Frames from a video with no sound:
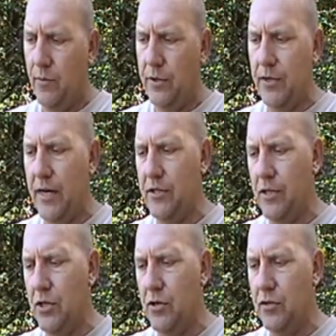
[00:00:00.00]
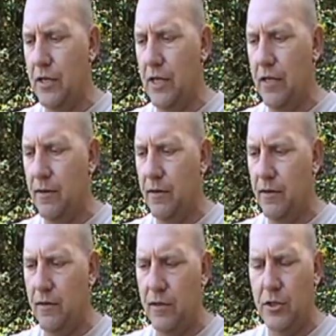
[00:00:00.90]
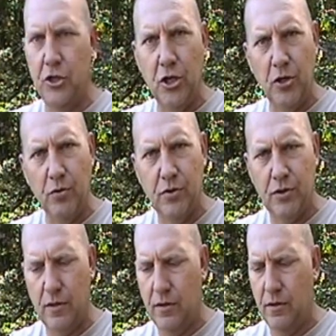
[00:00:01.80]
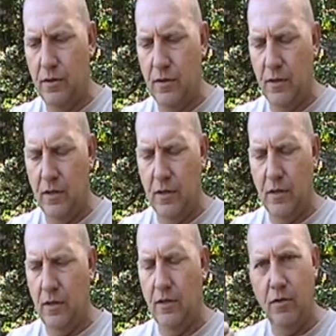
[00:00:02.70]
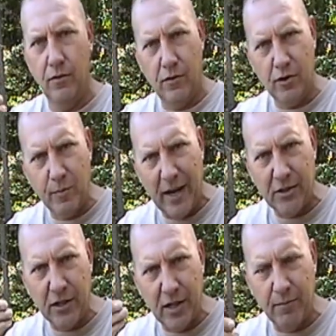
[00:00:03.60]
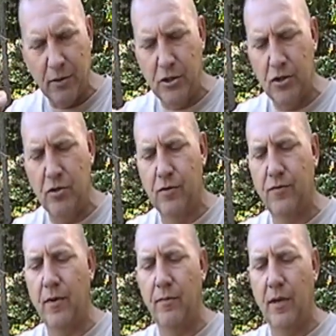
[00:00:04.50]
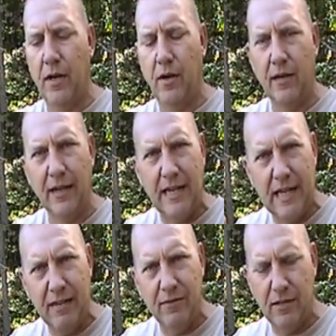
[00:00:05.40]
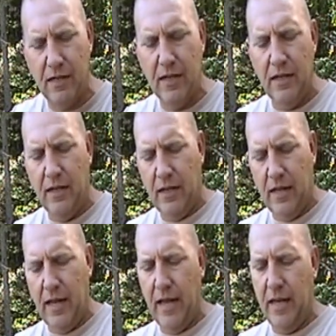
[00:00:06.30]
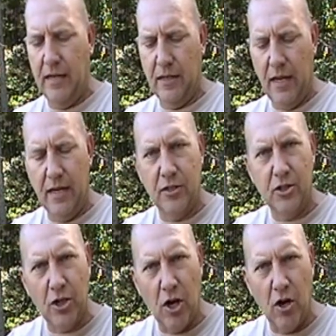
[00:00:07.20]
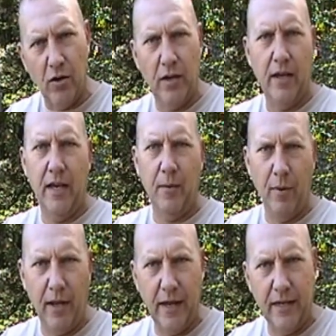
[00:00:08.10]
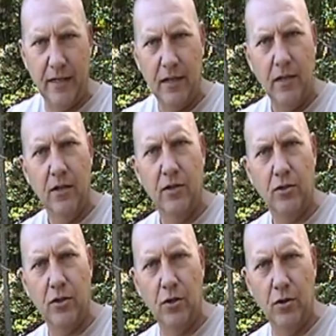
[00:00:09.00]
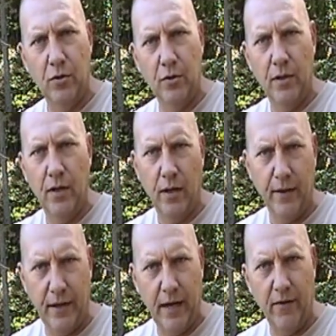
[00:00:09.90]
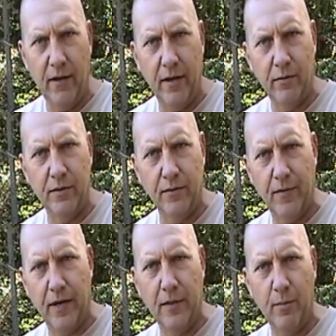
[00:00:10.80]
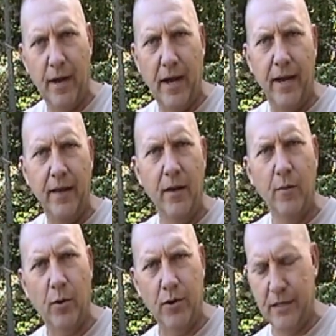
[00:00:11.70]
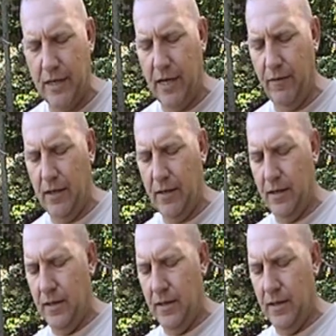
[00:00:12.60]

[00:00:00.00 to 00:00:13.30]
But you're actually using the juice. You're smashing up the juice from the or the leaves and and the stalk and applying it to the area that was infected by poison ivy.